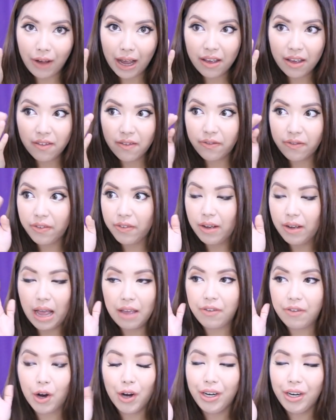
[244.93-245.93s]

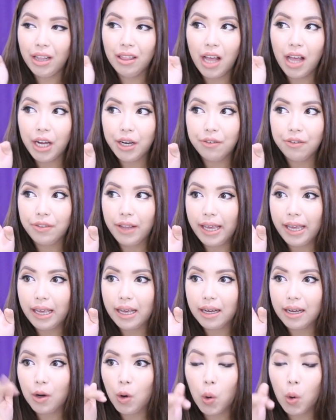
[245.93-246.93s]
I've heard a lot of
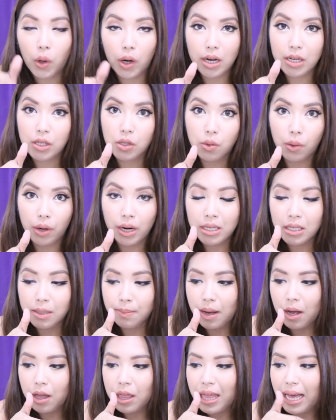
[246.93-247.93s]
like horror stories
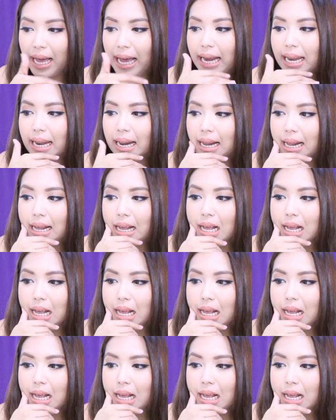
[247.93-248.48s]
about that.